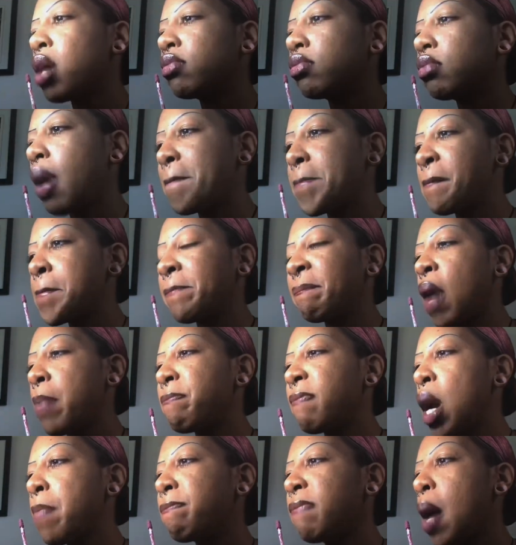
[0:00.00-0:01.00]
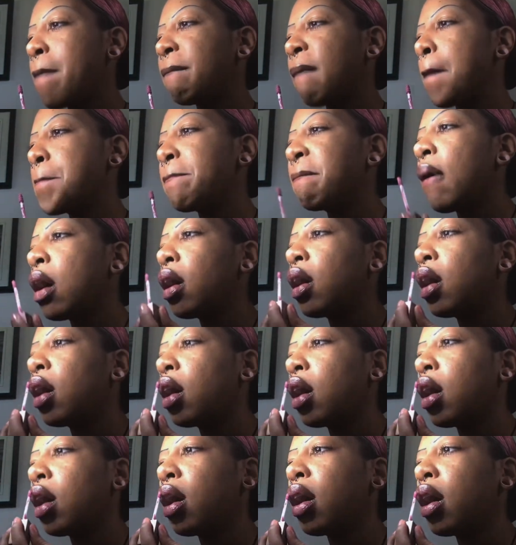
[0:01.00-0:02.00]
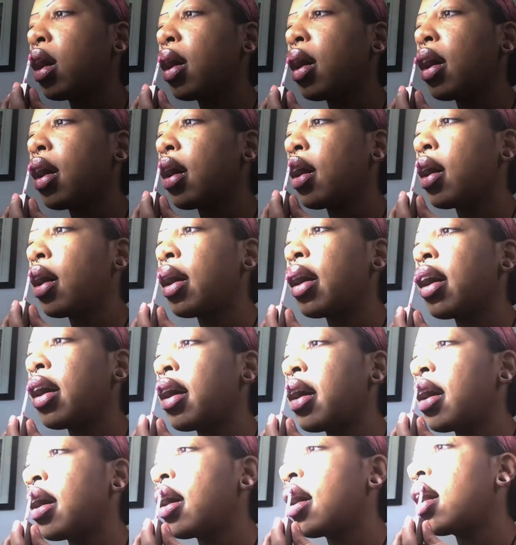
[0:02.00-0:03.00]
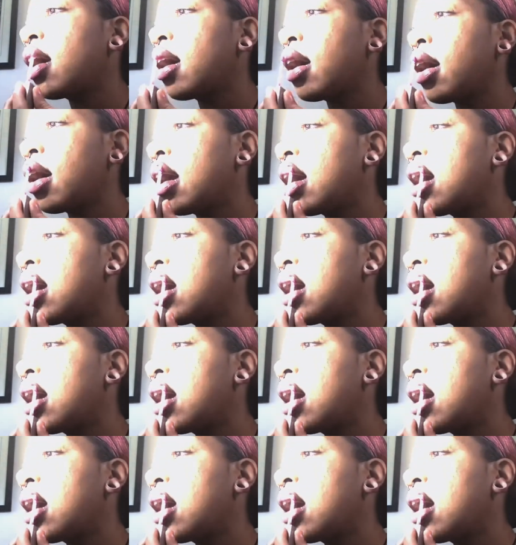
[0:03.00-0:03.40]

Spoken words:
any of the products that I have? Do I just not know them?